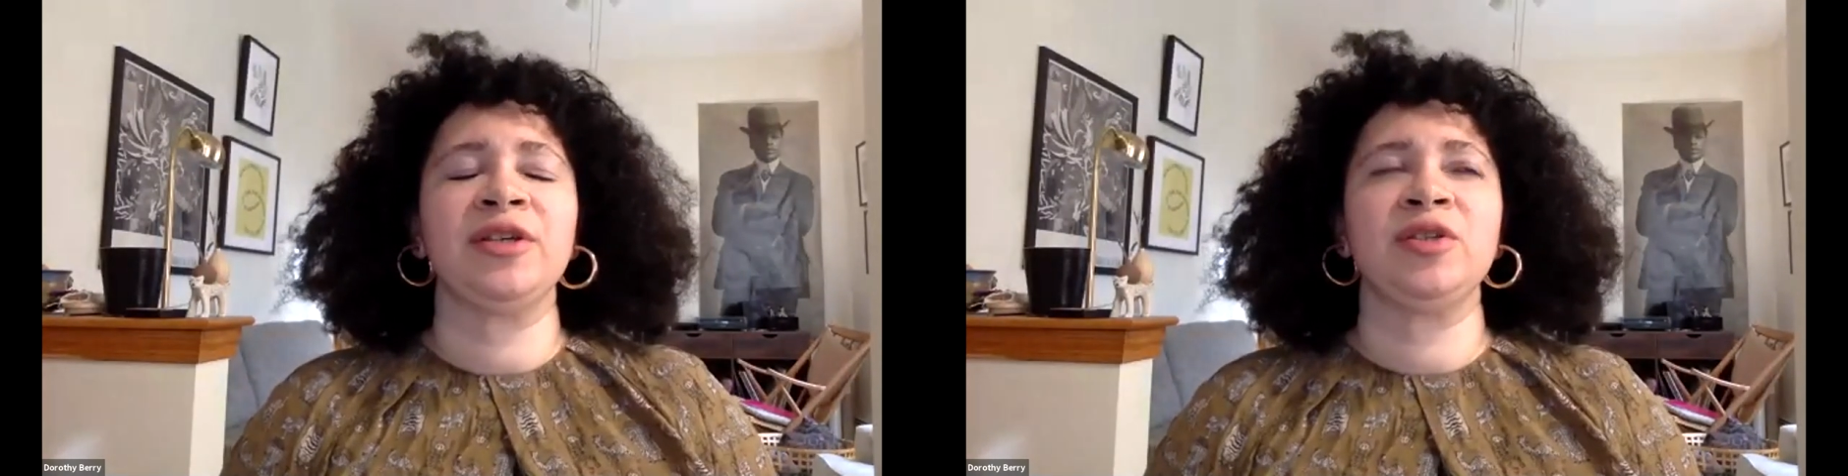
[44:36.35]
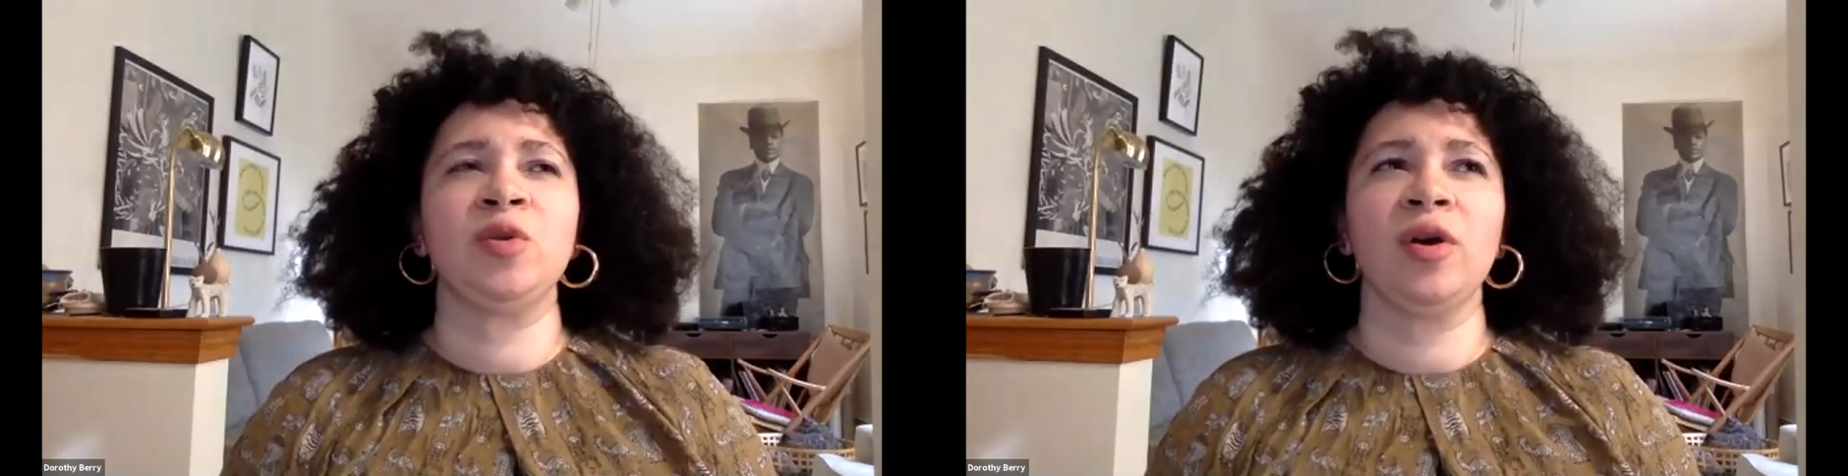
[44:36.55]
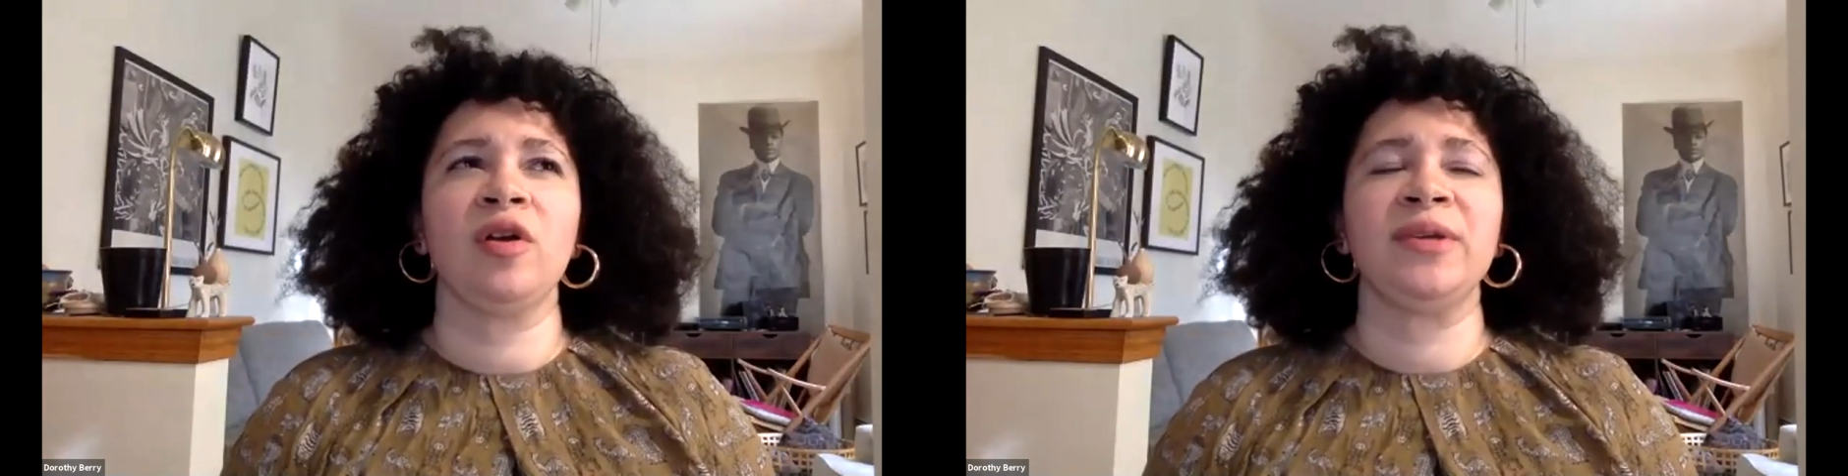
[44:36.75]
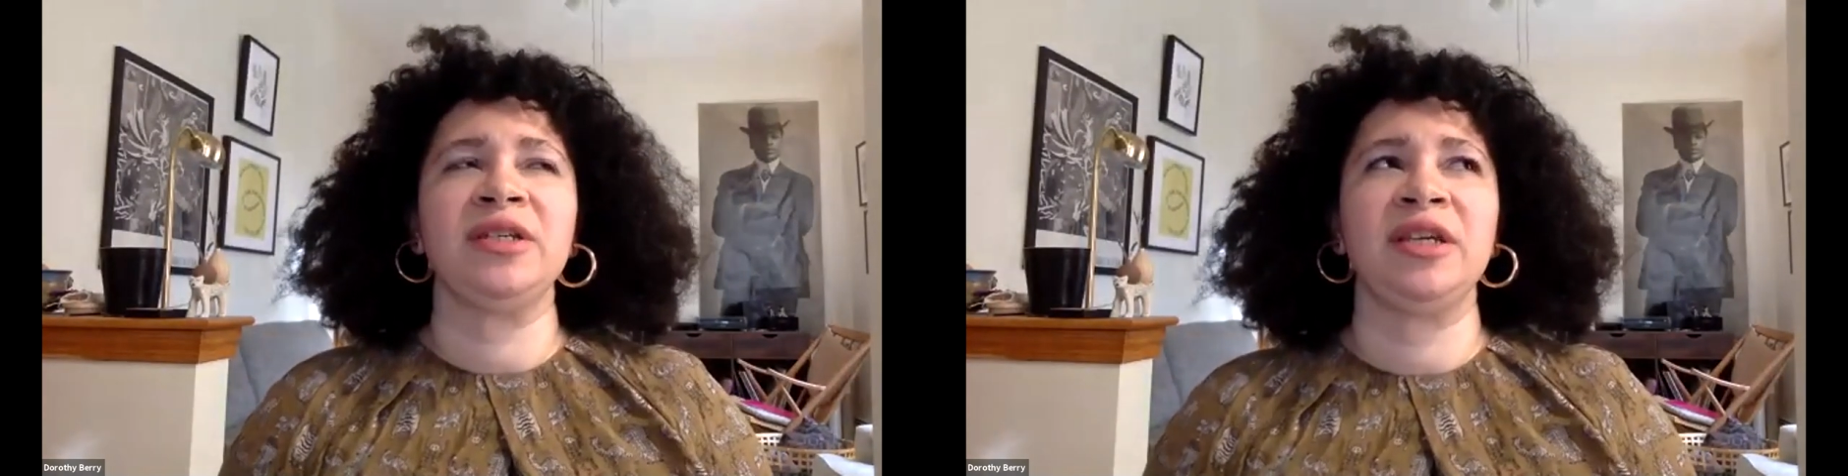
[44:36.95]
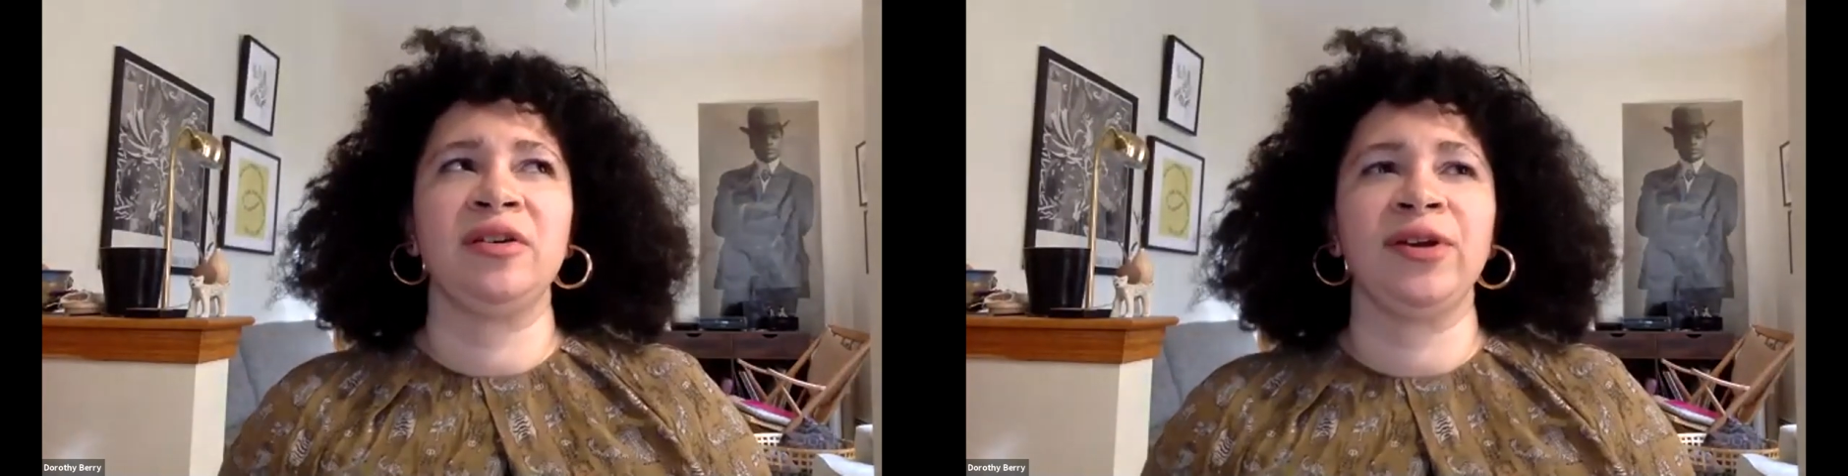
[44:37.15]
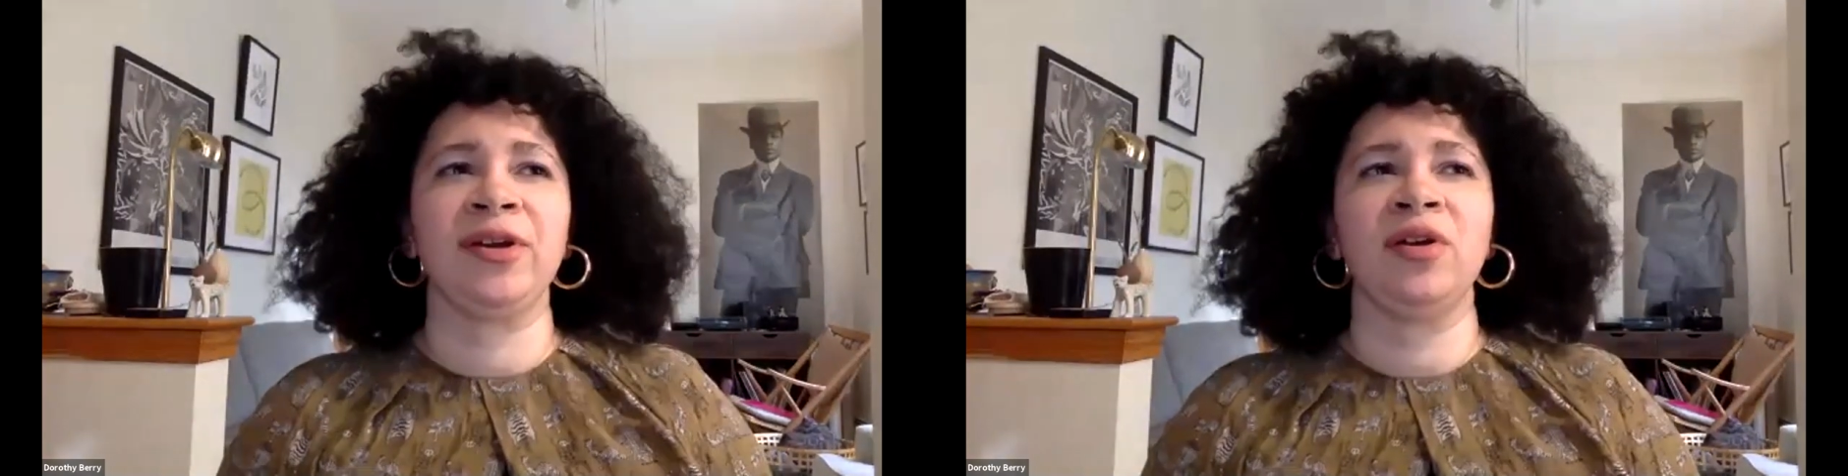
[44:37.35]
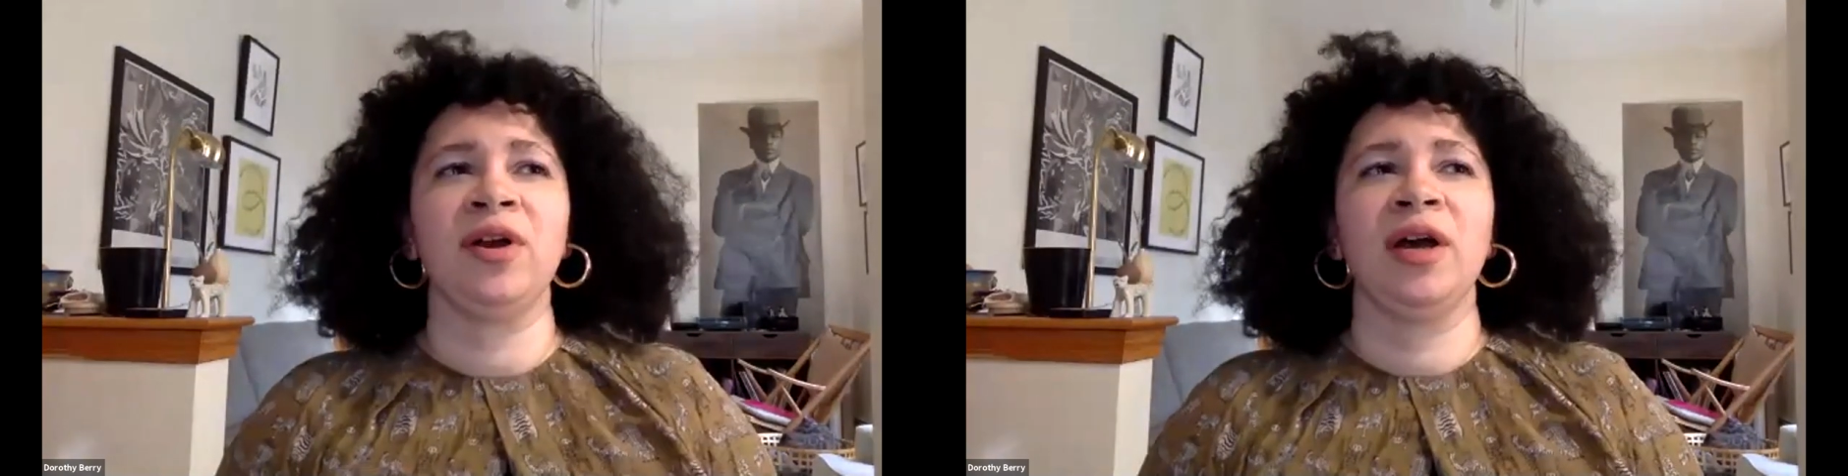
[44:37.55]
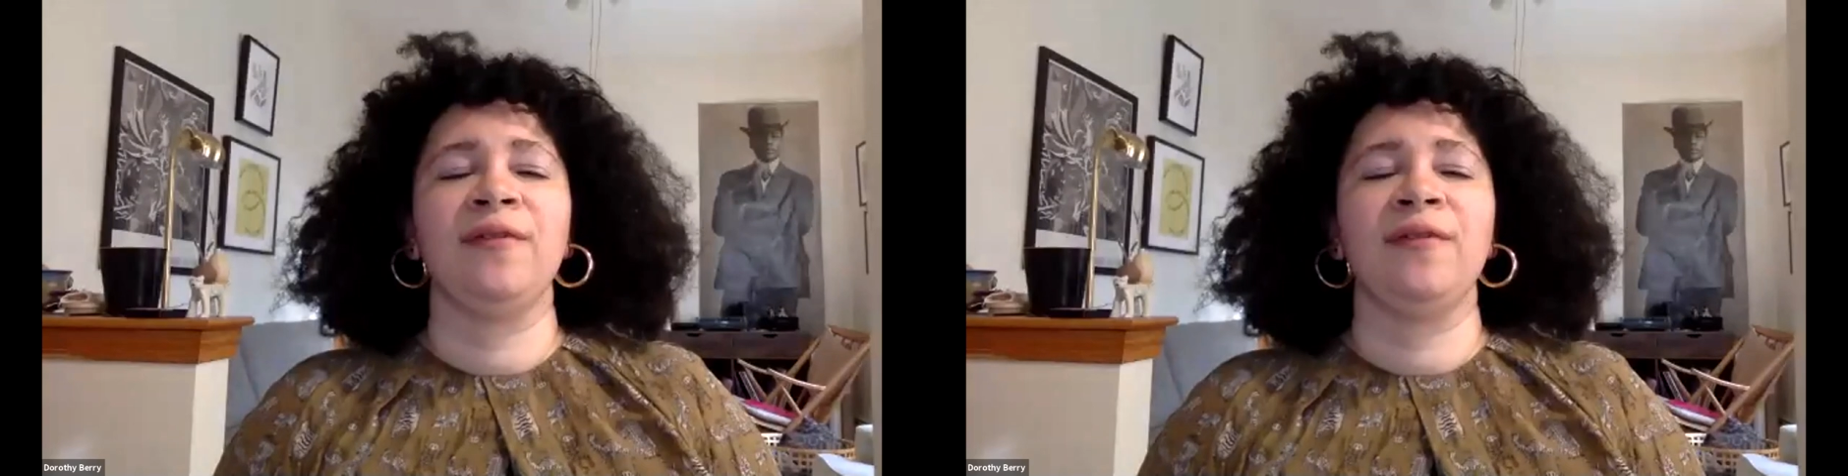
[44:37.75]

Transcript: historical material